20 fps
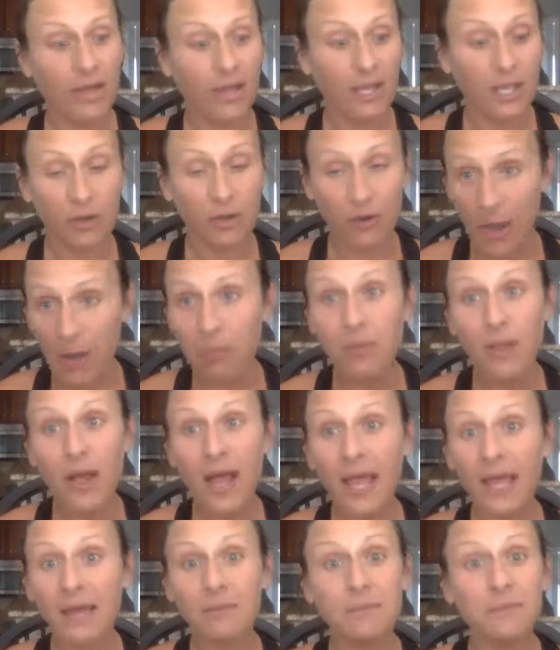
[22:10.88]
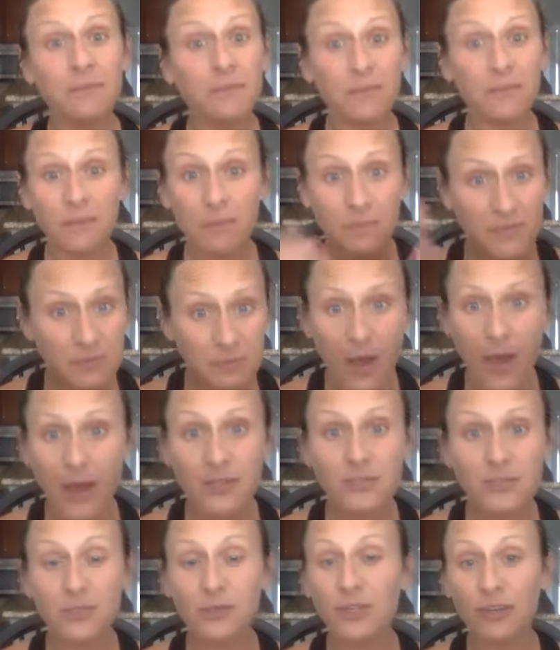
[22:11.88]
Your upline
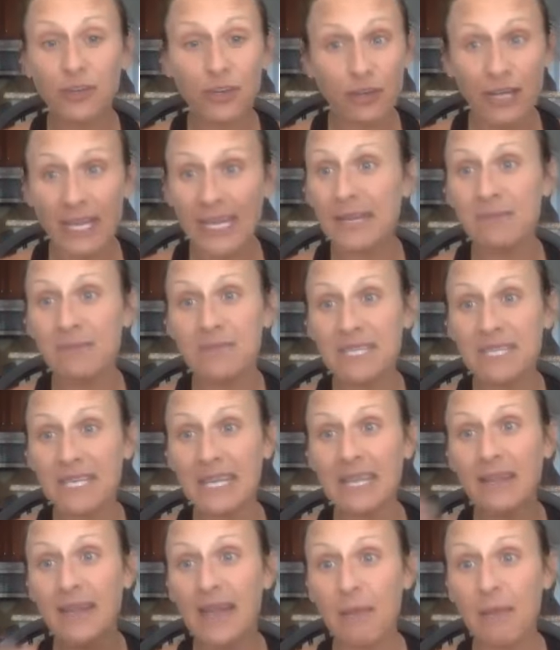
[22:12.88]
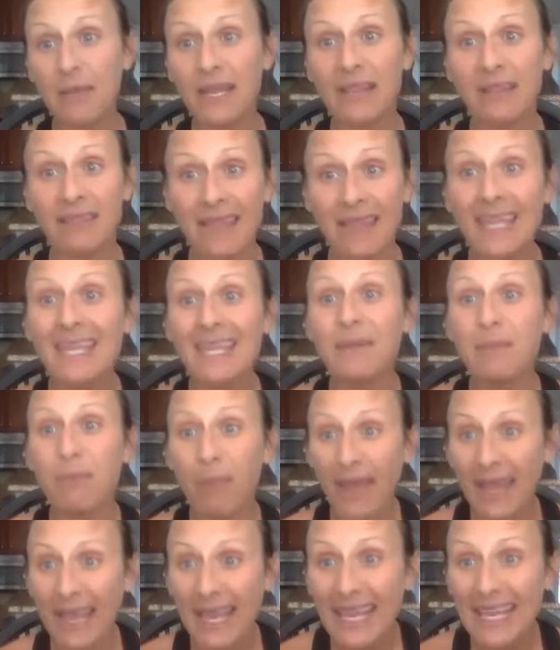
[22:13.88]
sponsor, they're your NMD. I mean, they get
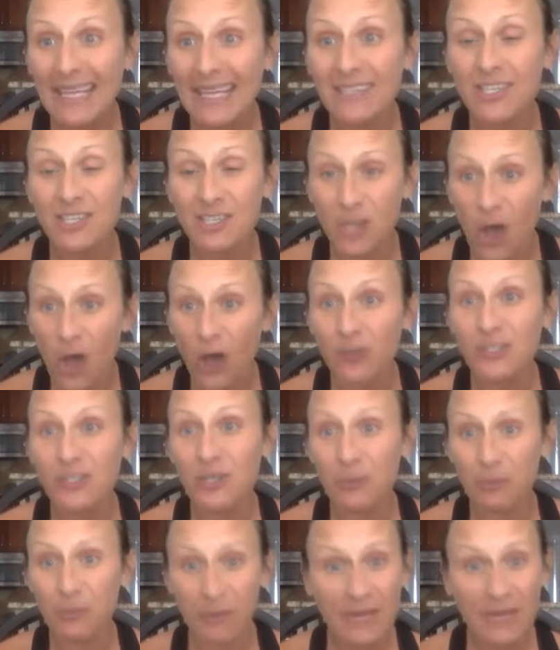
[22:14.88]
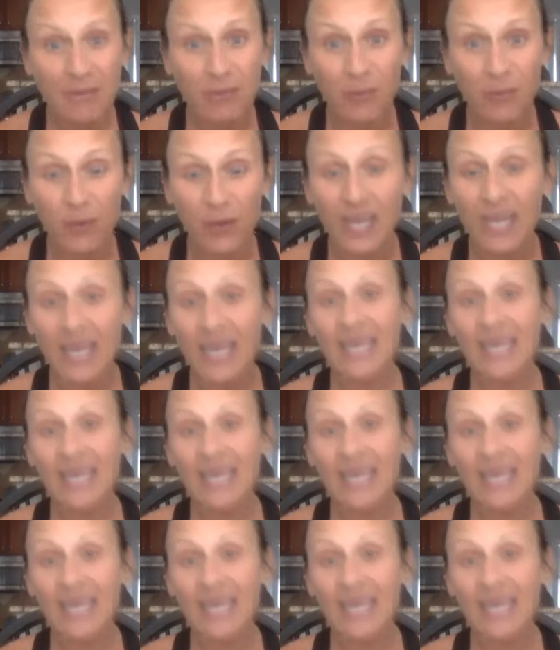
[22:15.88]
paid to talk to your people.